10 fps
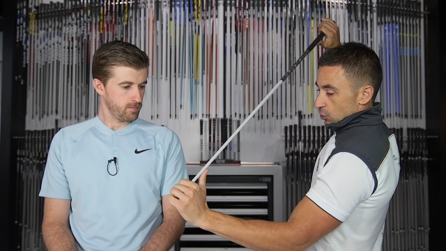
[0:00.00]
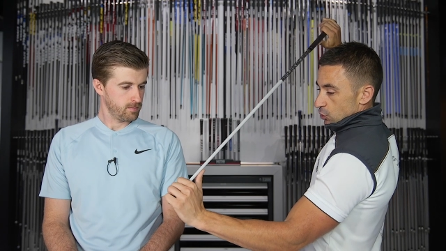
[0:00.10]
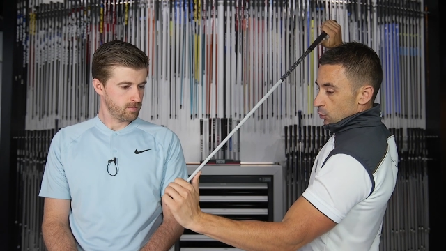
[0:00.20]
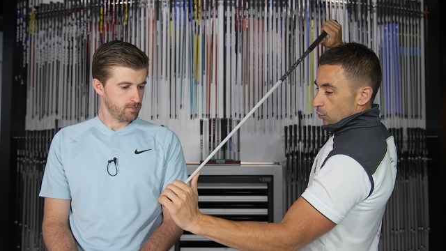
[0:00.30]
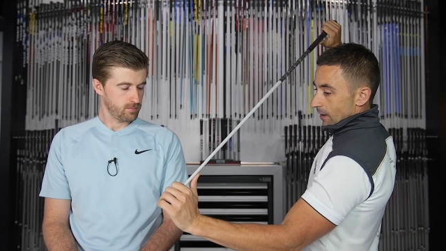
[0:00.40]

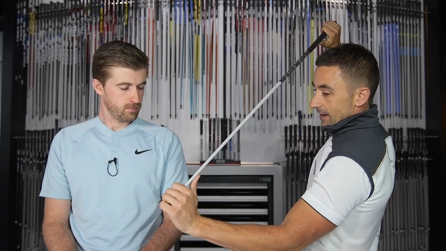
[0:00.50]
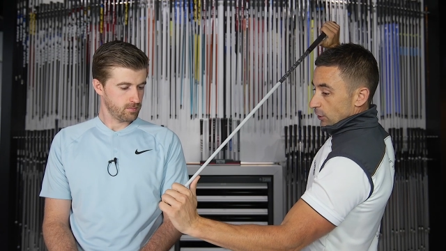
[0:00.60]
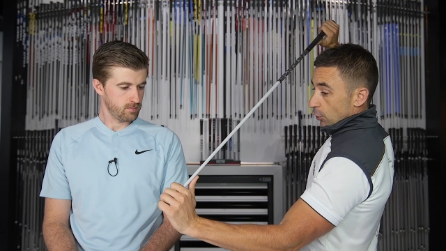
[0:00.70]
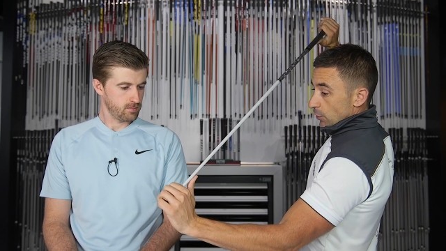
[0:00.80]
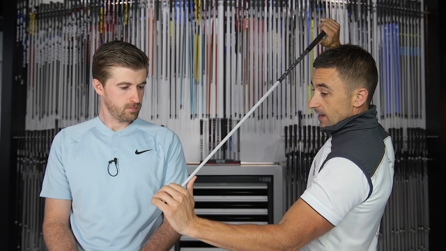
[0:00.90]
Speaker 1: So
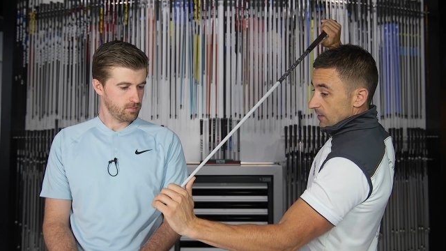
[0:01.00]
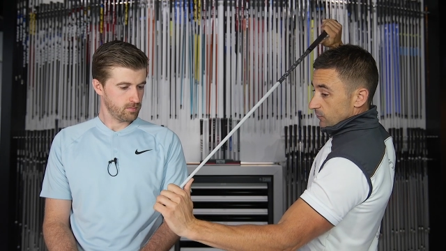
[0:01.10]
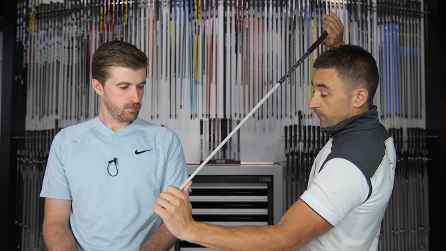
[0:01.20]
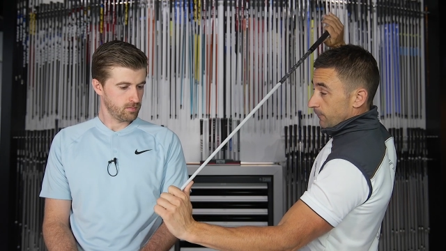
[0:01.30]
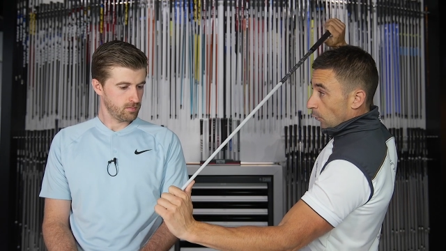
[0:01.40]
it
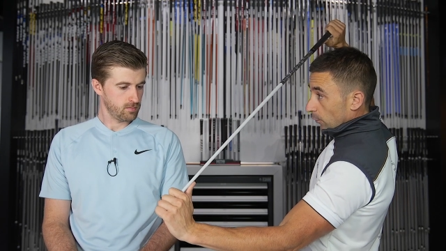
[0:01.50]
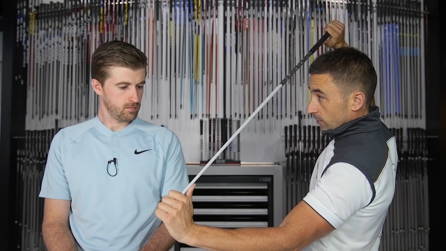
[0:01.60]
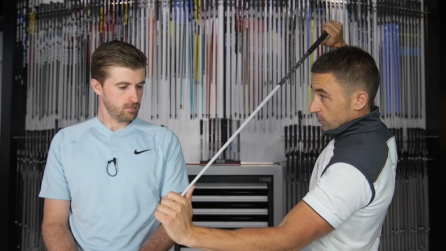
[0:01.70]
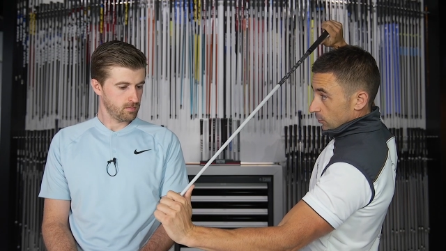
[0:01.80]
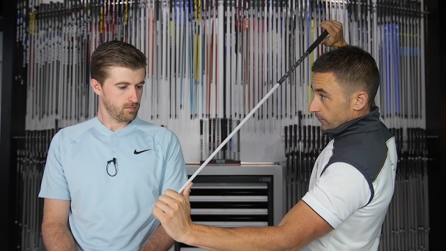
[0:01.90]
creates
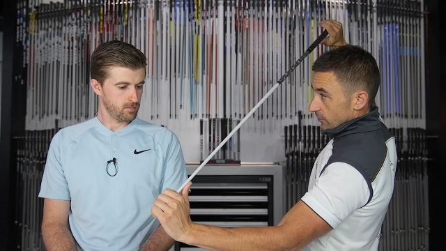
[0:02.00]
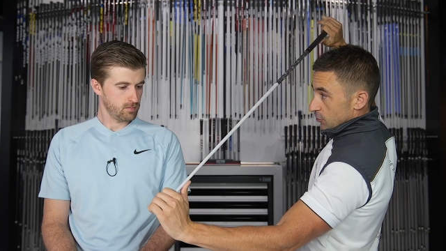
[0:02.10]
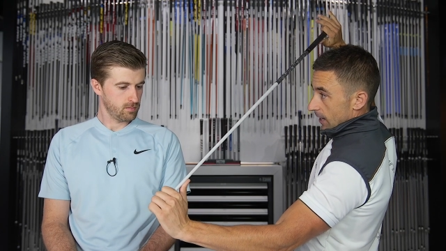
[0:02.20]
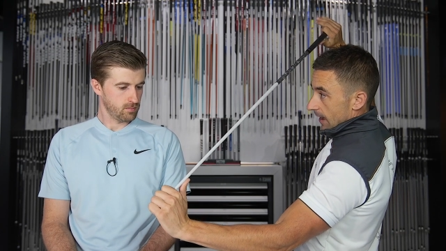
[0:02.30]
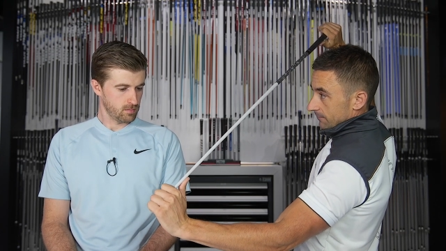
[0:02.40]
force on the
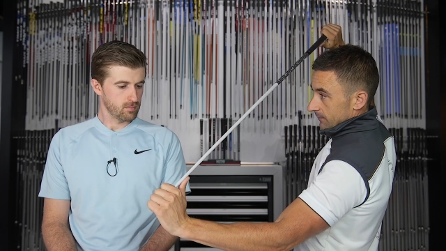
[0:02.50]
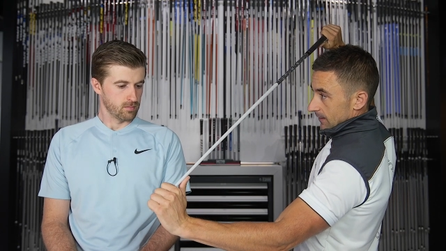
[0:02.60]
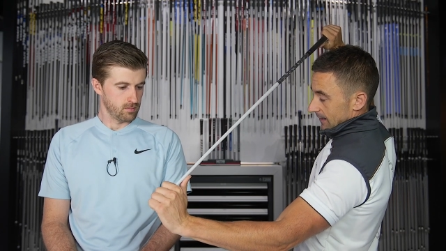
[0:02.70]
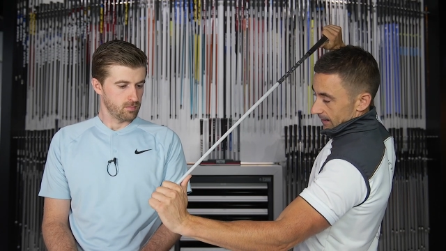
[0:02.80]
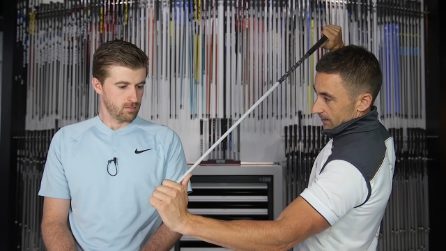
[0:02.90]

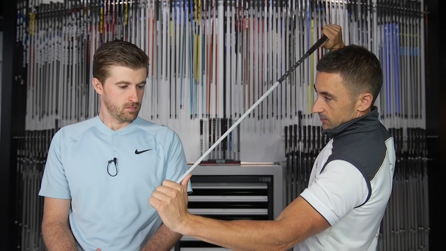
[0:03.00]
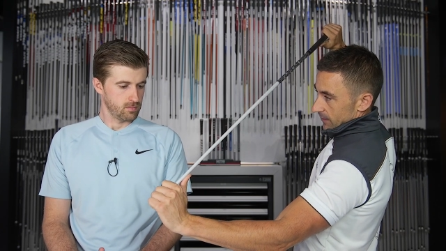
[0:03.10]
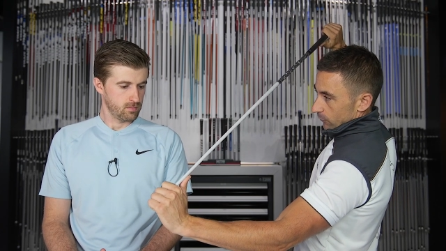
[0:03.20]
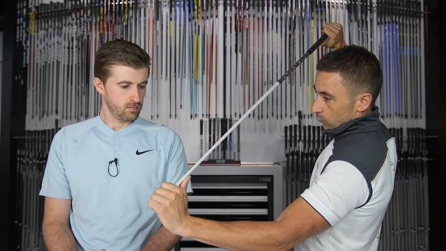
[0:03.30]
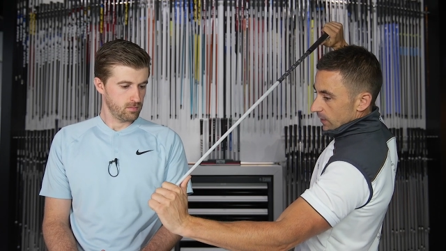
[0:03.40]
shaft in, in a
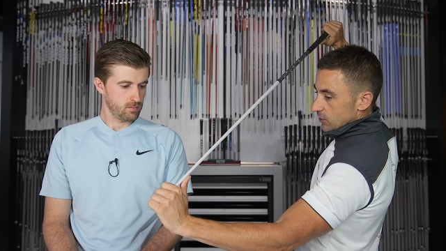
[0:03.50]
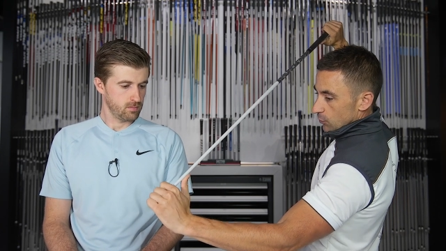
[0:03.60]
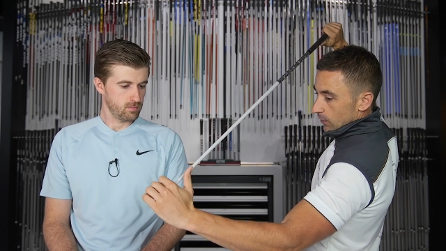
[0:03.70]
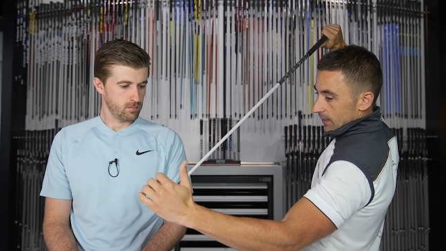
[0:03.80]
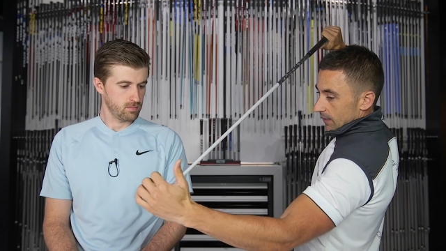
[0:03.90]
certain way.
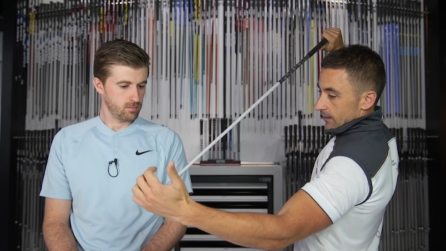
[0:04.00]
So